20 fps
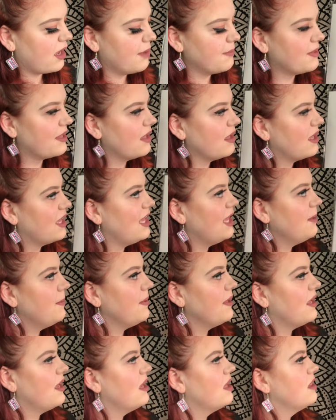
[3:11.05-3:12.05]
I'm
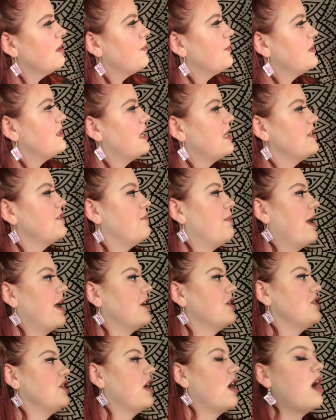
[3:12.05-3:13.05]
keeping it in the protective packaging.